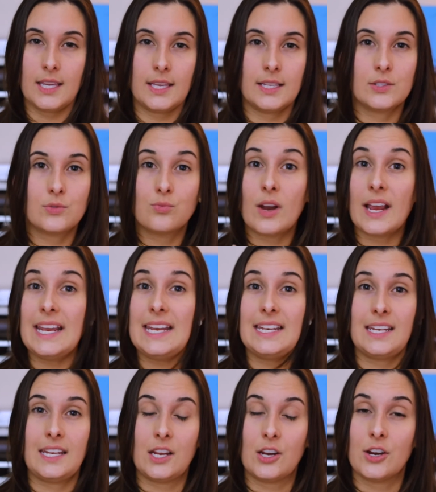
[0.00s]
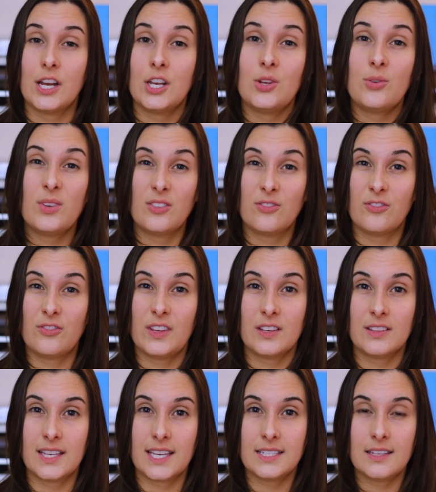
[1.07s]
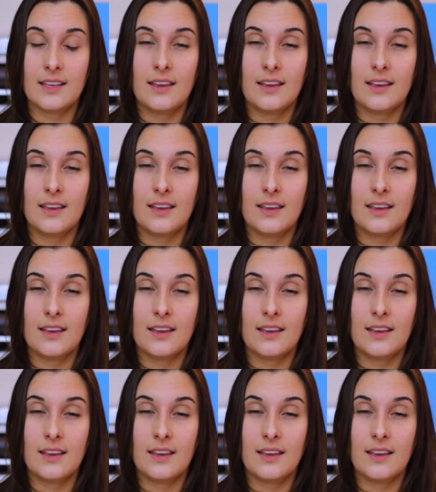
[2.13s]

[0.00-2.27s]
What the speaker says: it's right in here and you can feel it.